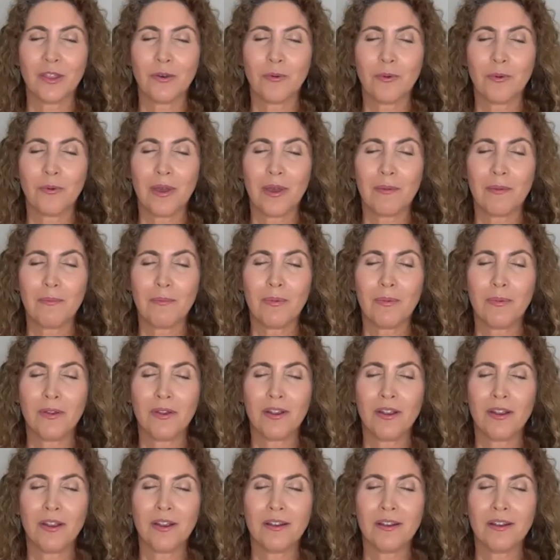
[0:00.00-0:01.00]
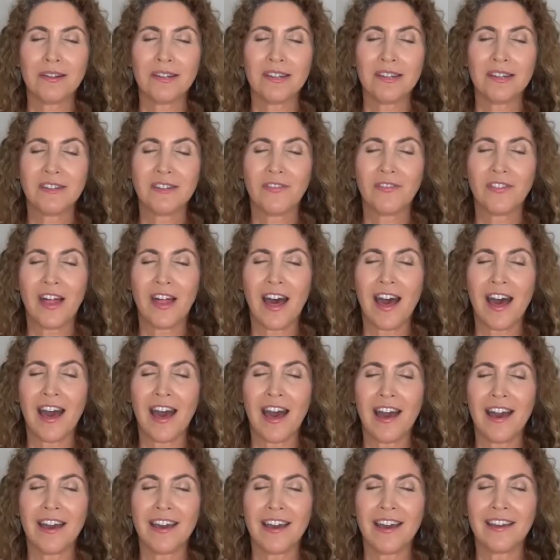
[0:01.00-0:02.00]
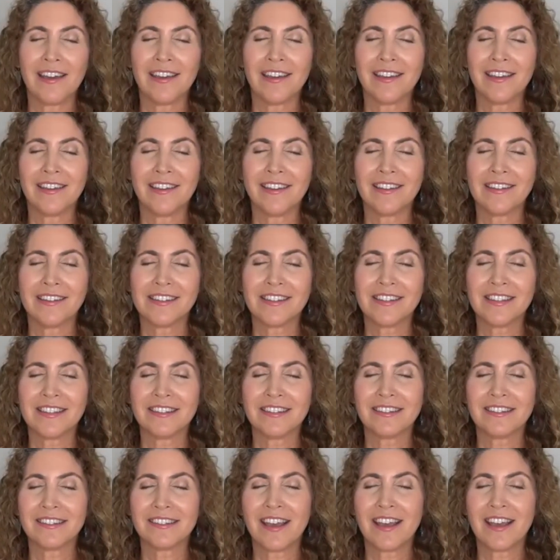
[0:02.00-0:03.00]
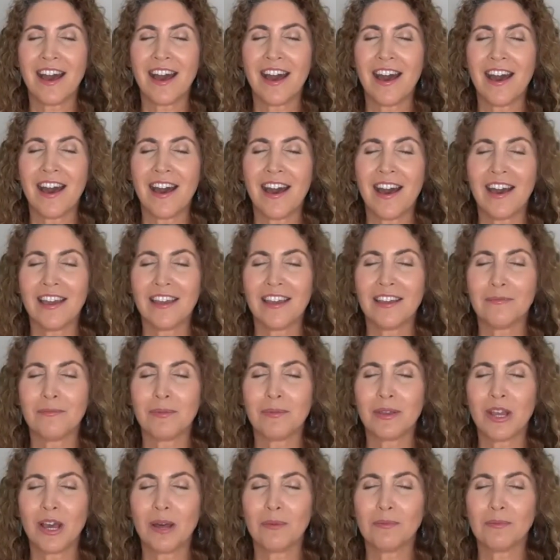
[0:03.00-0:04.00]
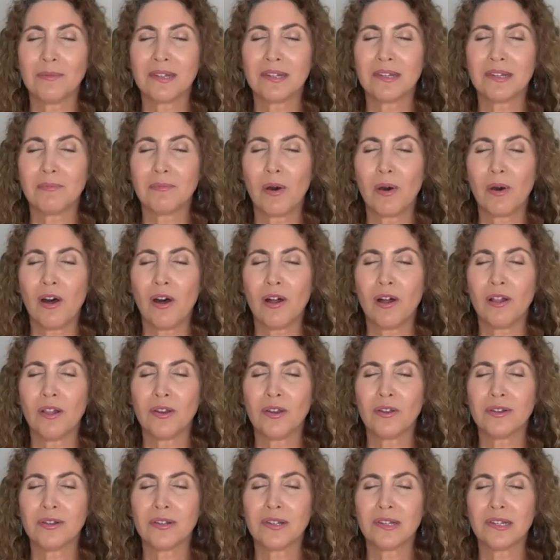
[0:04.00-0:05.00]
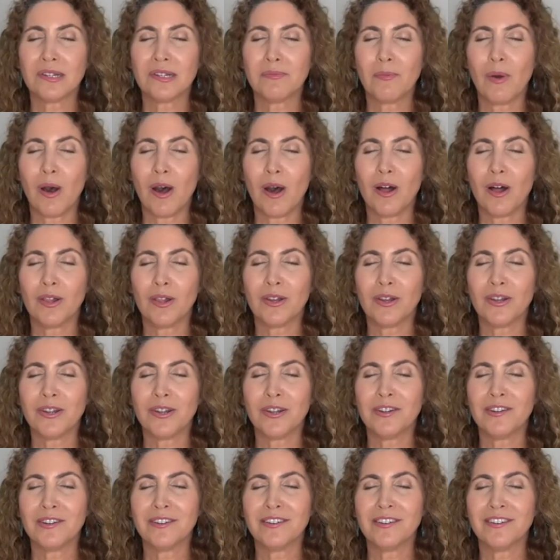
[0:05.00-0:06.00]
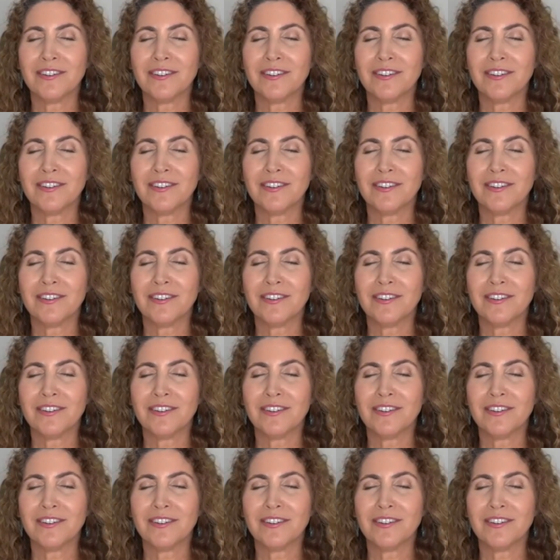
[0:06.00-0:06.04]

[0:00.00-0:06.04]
The way birds fly into the sky and become smaller and smaller.